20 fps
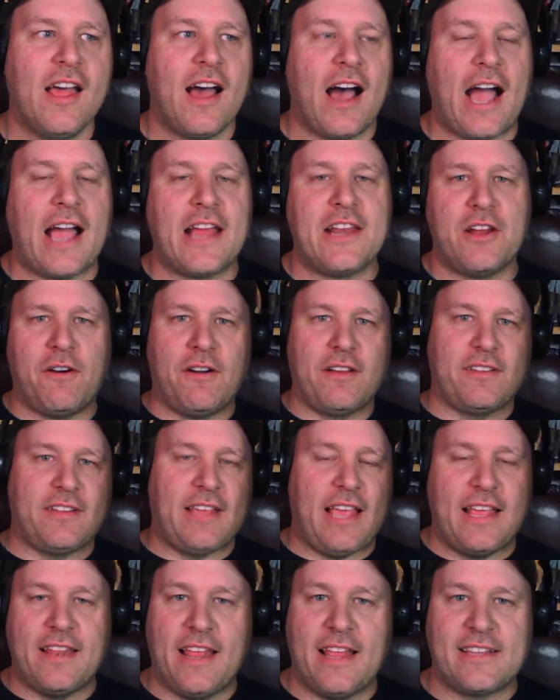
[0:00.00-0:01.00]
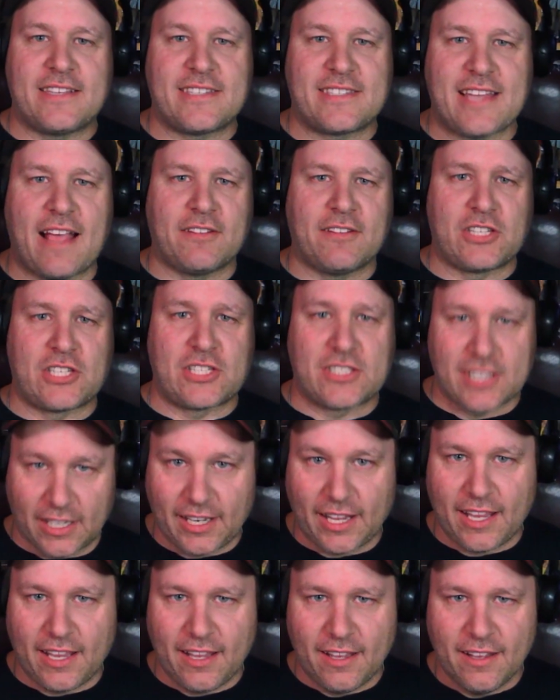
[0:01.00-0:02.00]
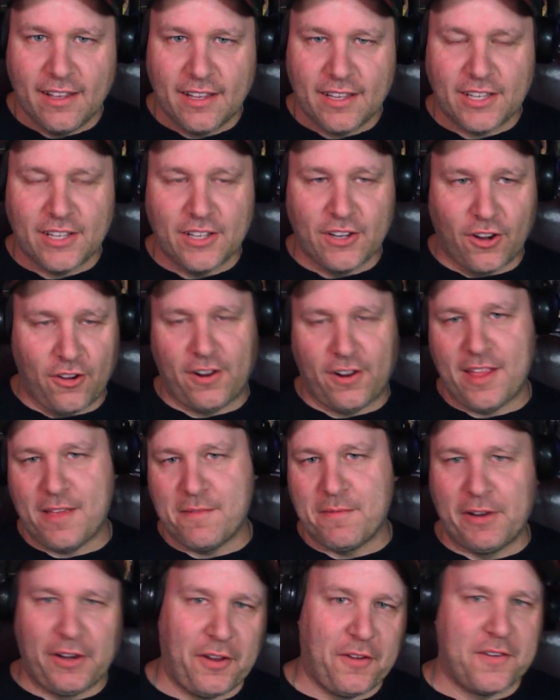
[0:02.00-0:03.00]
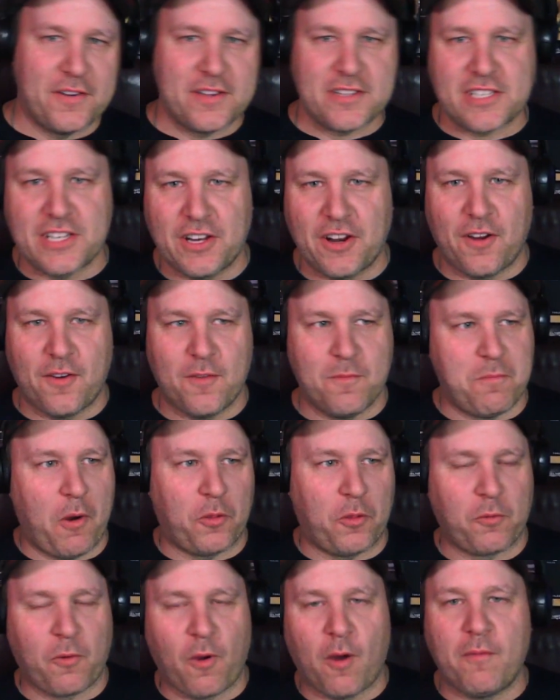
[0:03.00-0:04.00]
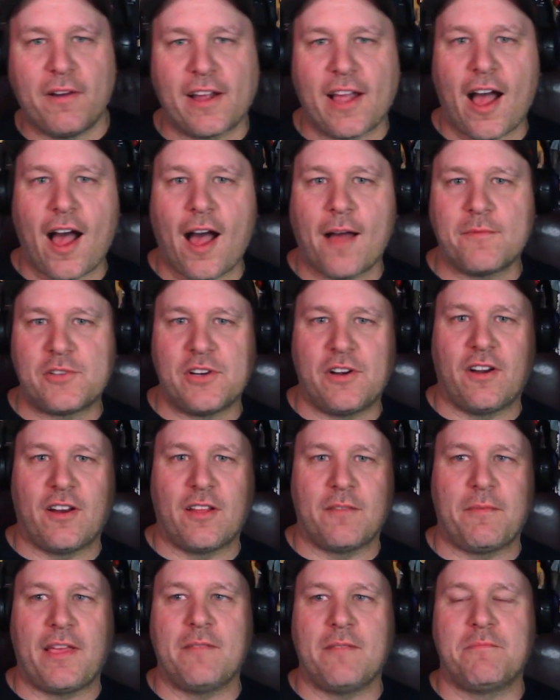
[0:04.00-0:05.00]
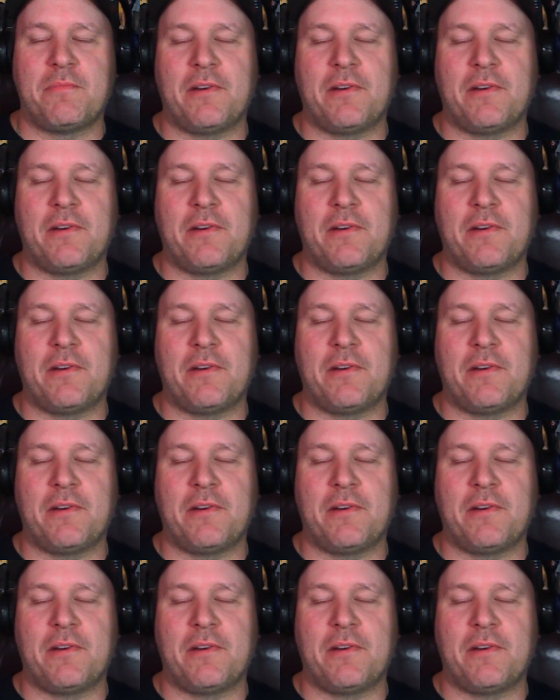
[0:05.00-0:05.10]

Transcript: I know it sounds silly, you know, him and Lewis, you know, both RoboCops, you know what I mean?